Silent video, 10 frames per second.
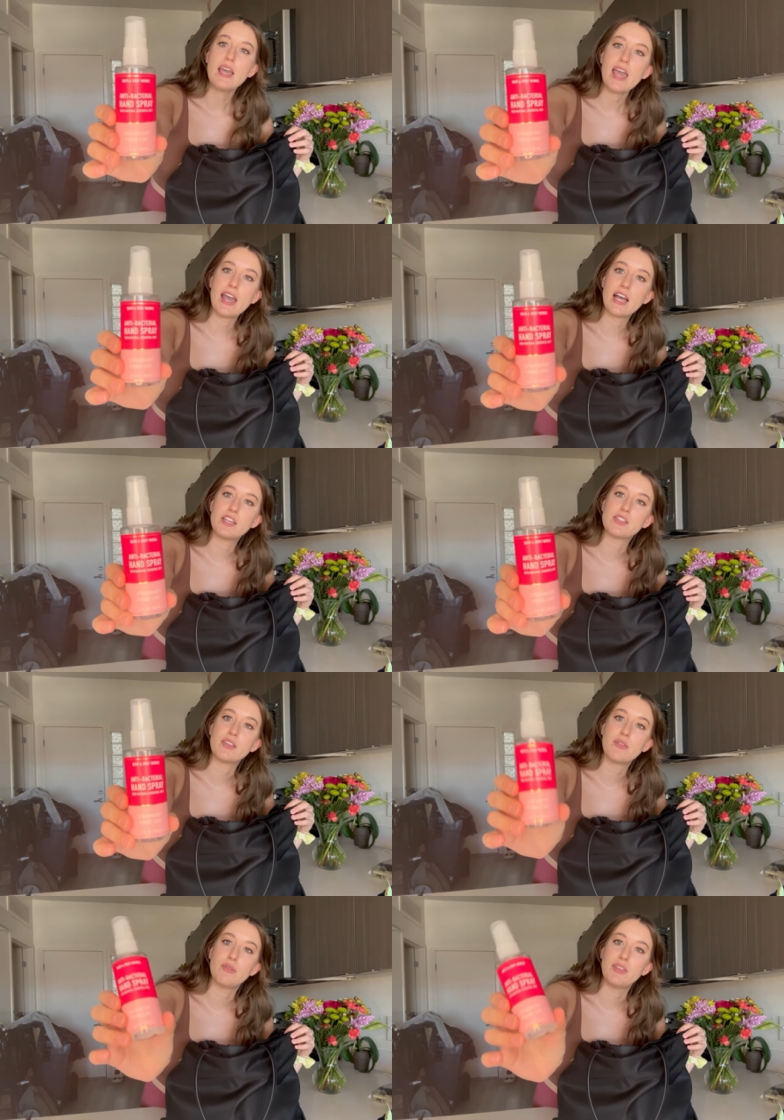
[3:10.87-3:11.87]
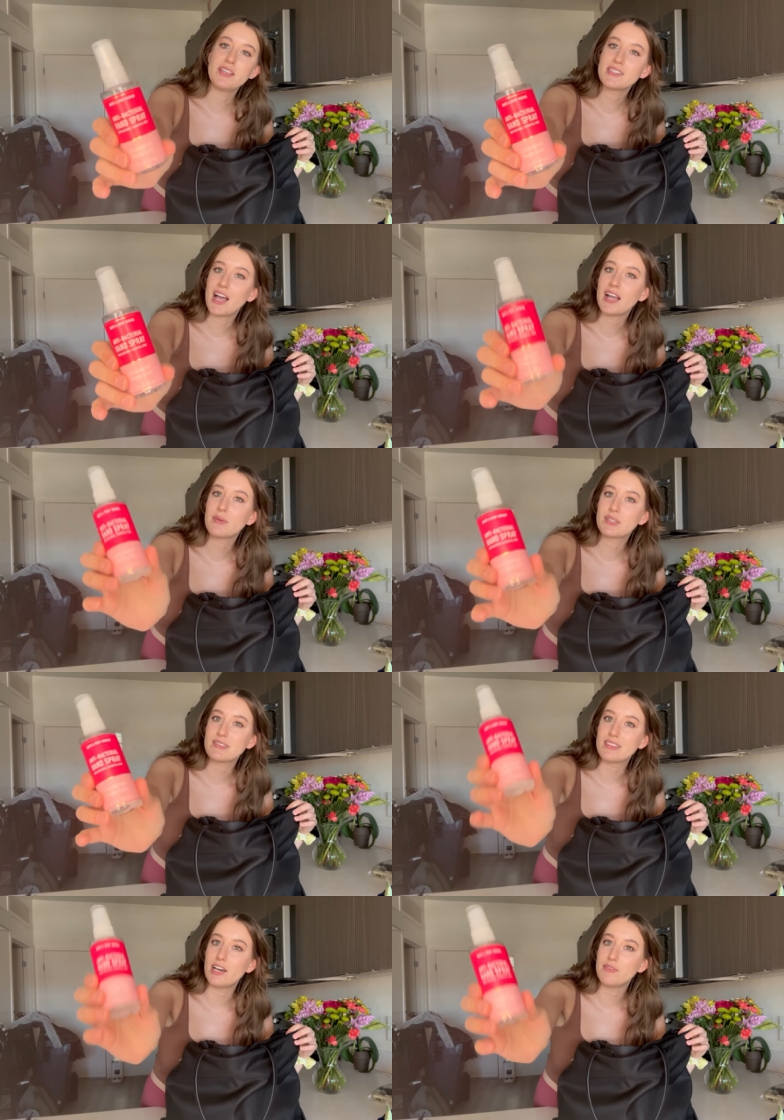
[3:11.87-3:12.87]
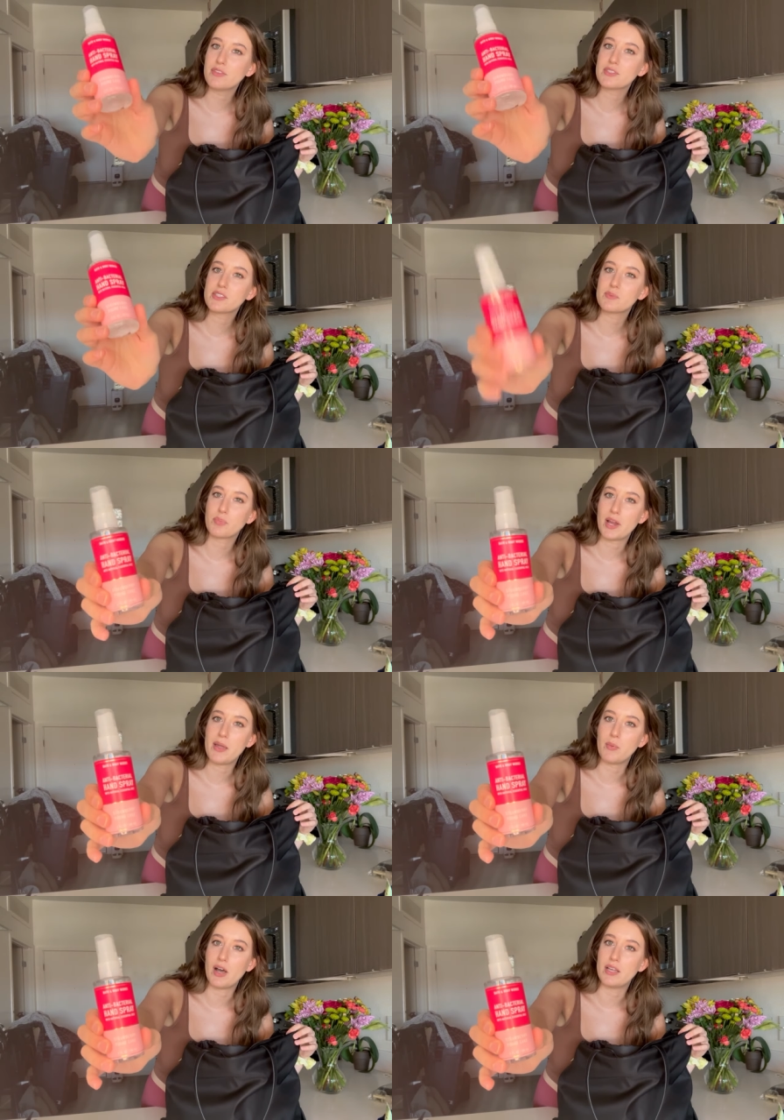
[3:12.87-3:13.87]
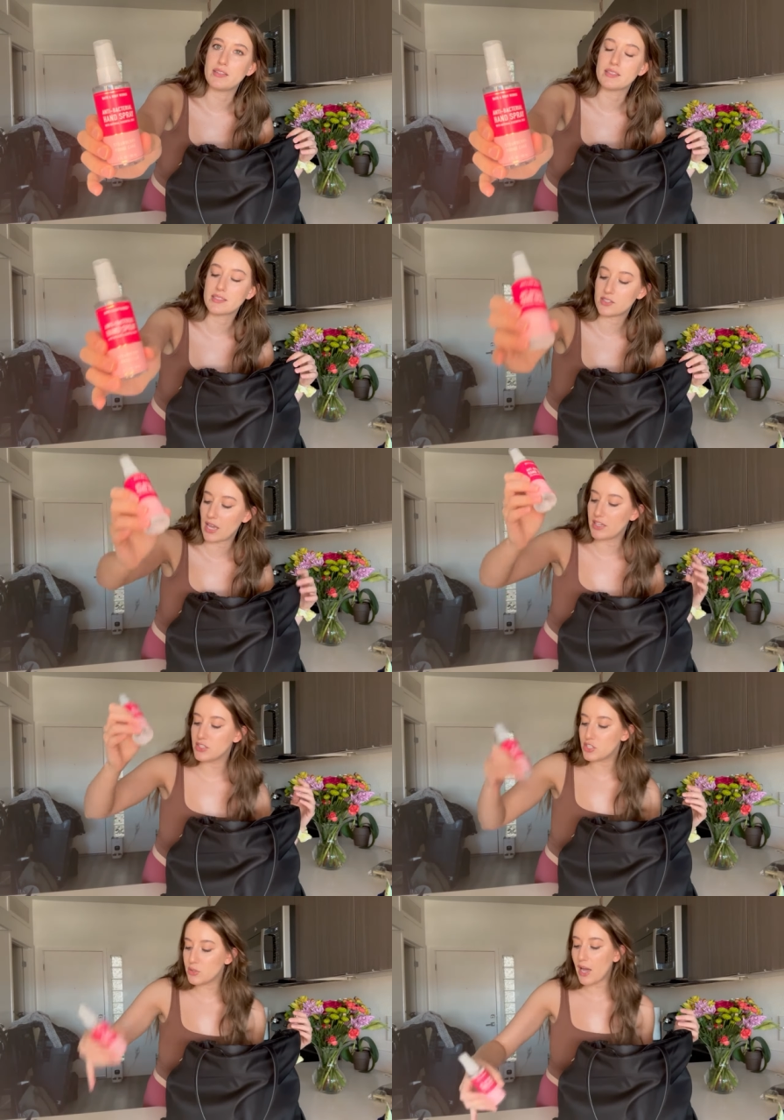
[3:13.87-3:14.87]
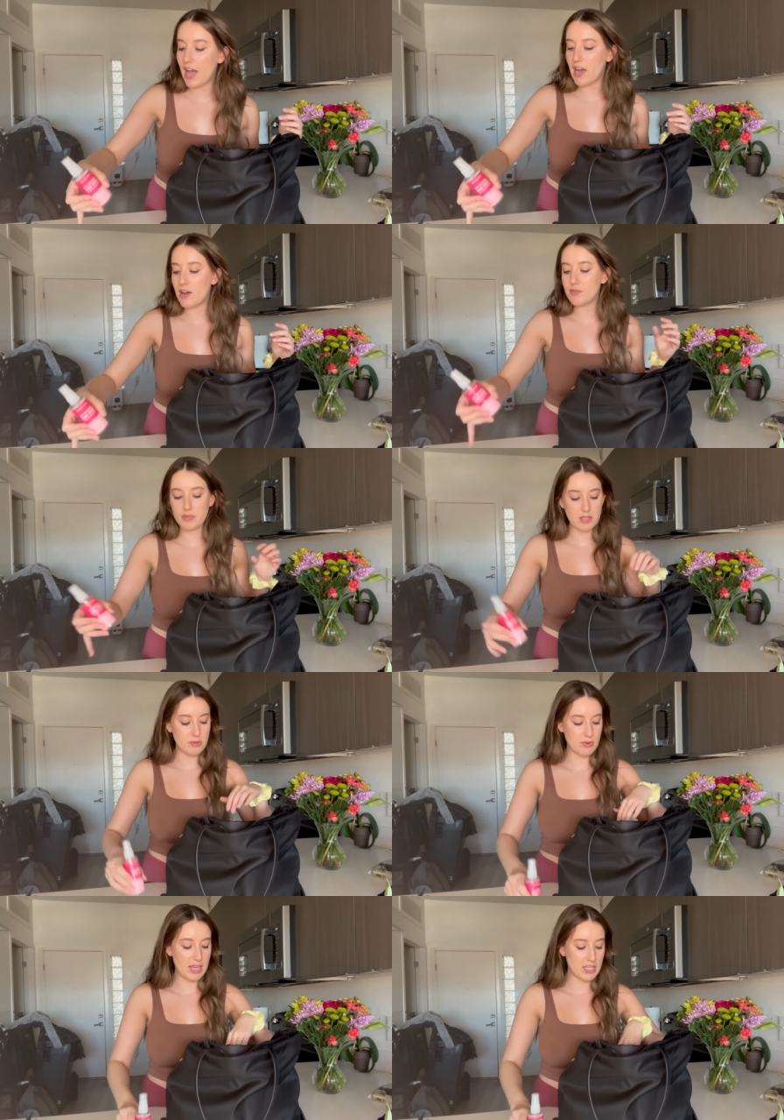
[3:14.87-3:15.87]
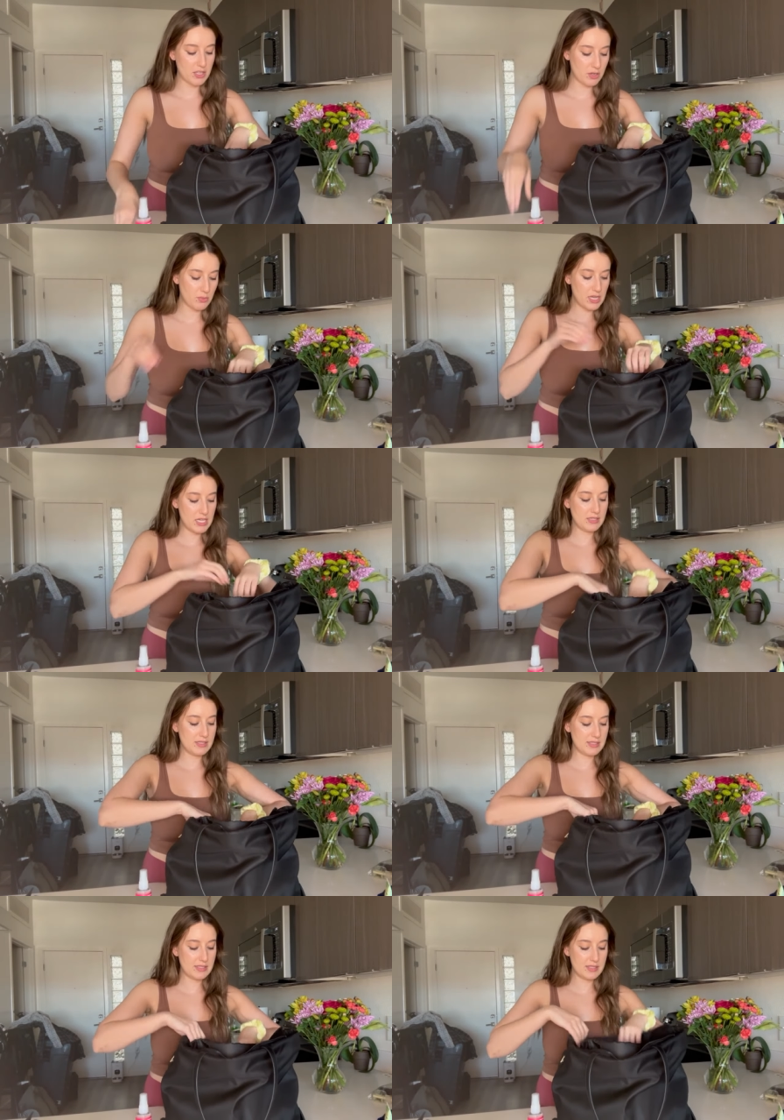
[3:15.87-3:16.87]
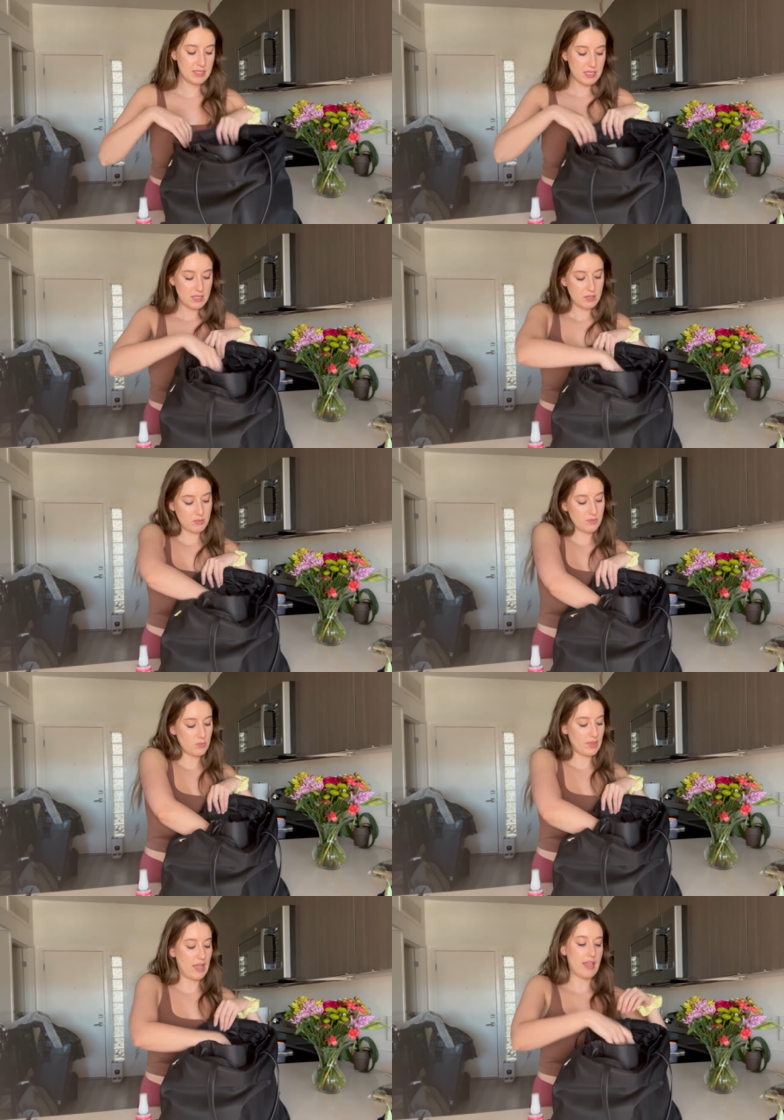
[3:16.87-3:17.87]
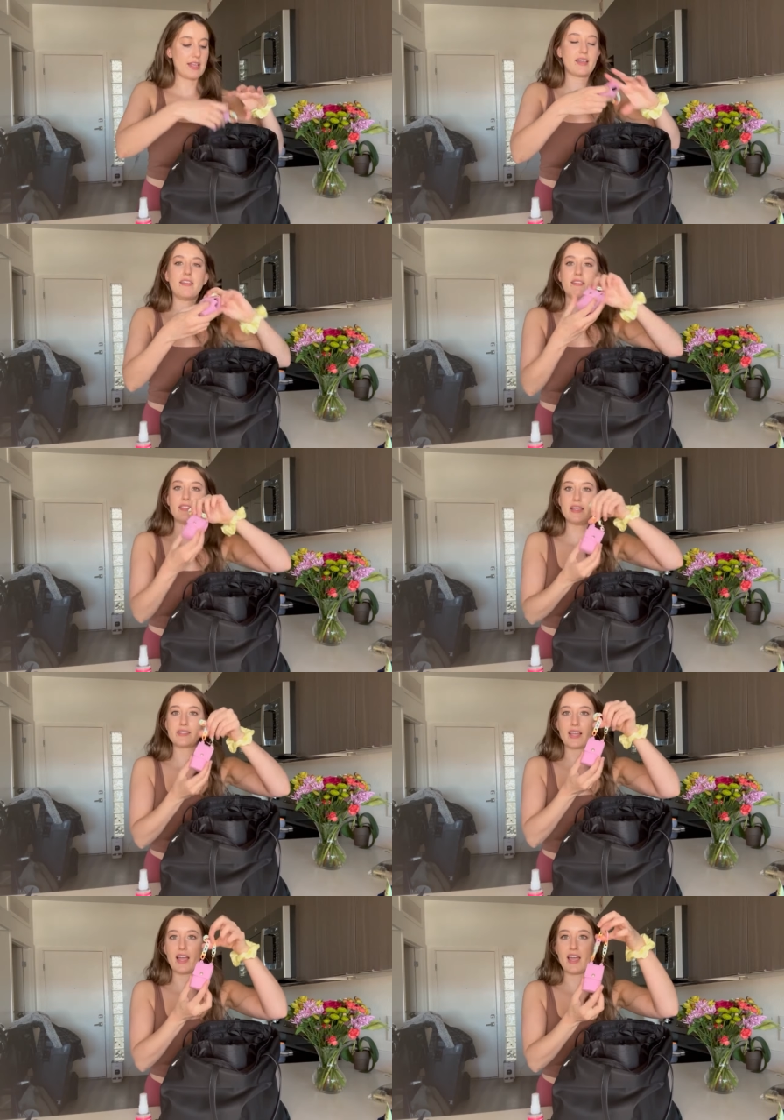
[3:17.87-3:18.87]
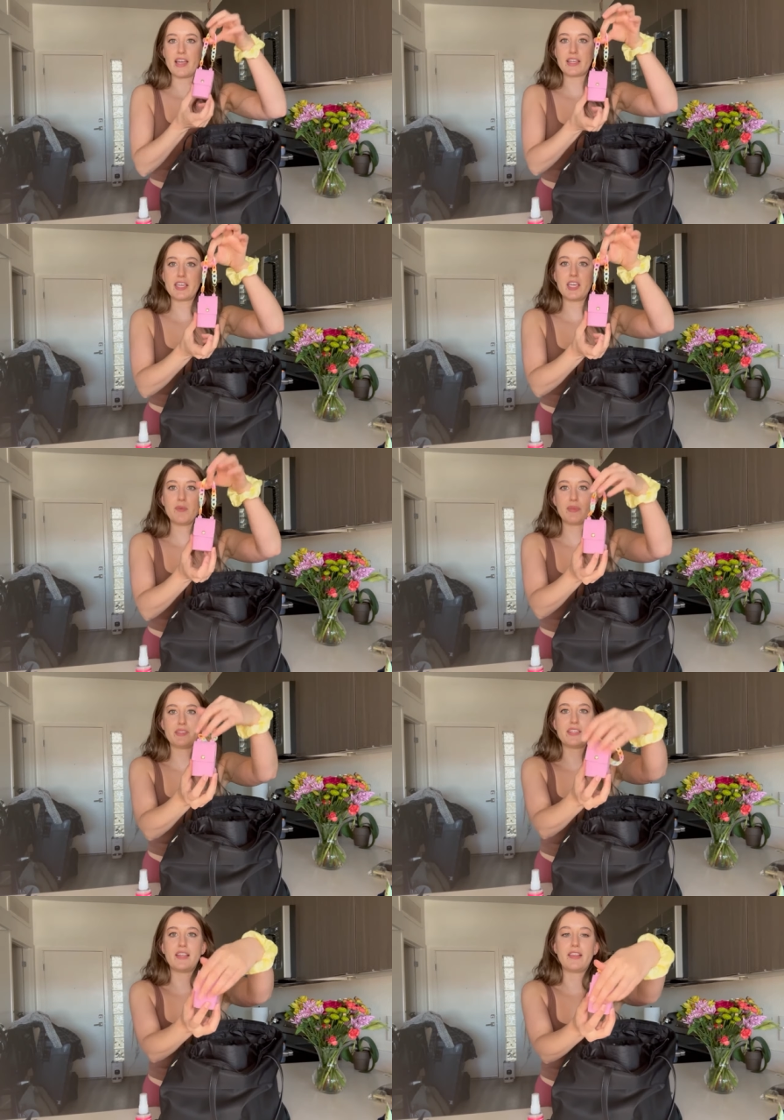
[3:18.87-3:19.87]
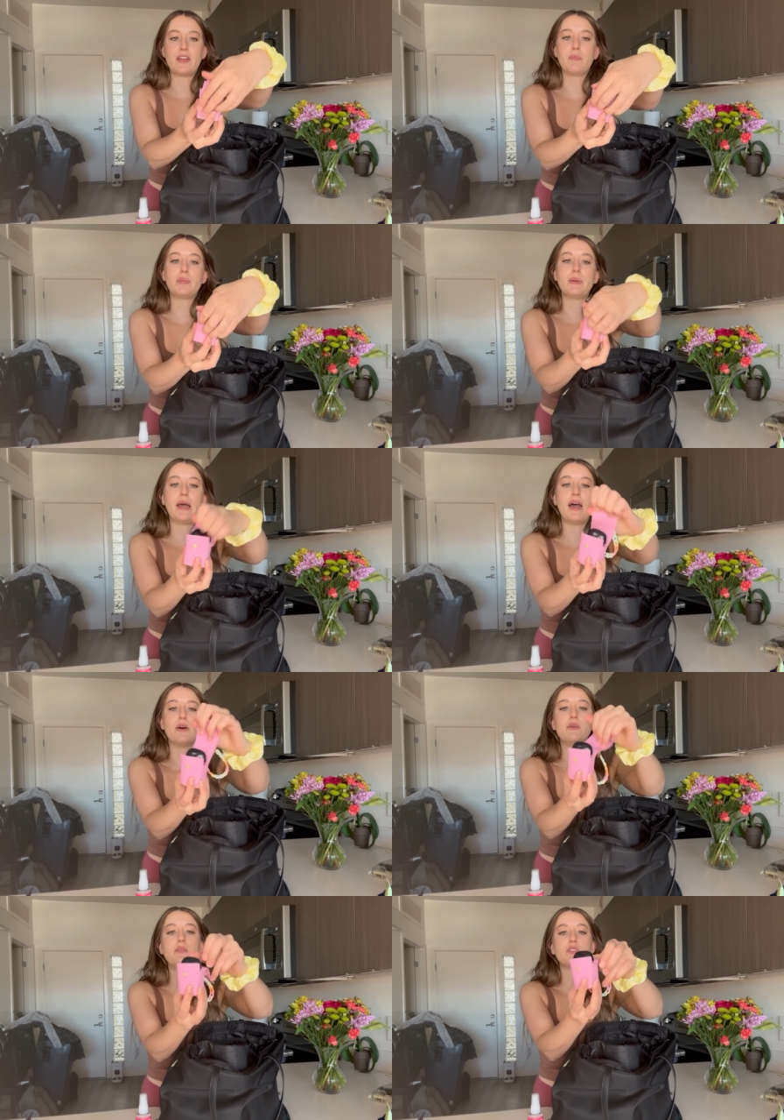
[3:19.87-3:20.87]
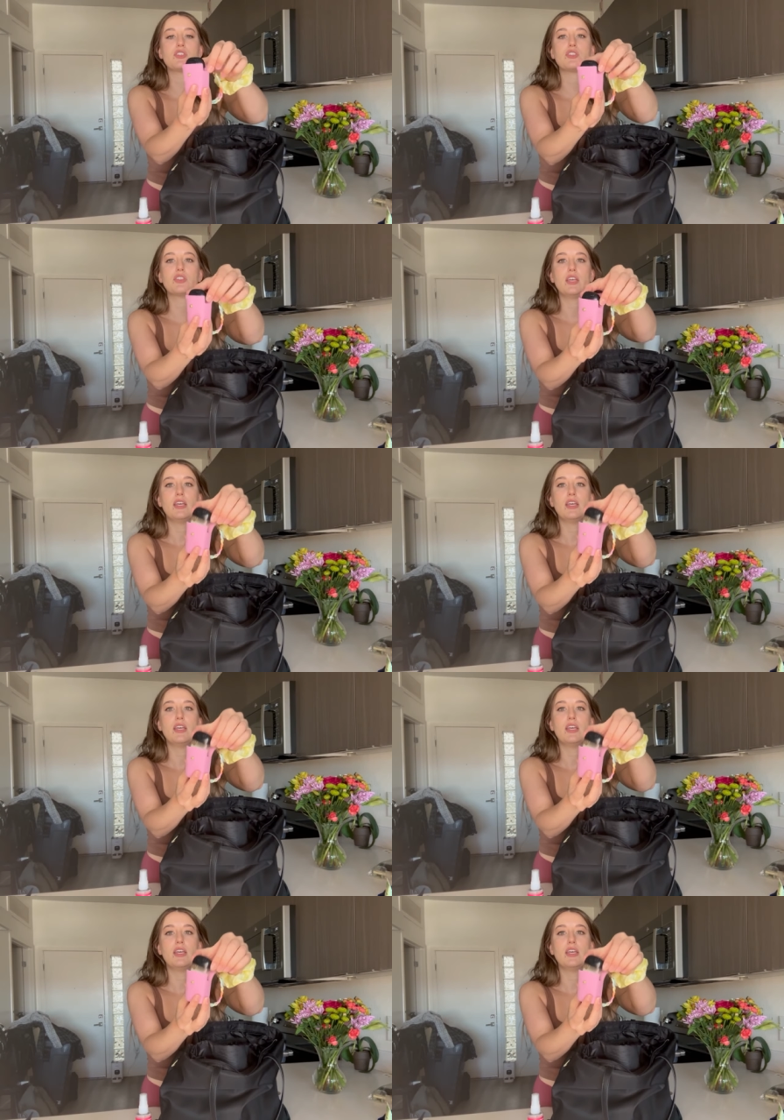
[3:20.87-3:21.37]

And this, I love the spray ones. I do have the regular ones, like this guy I keep, it's in a little pouch.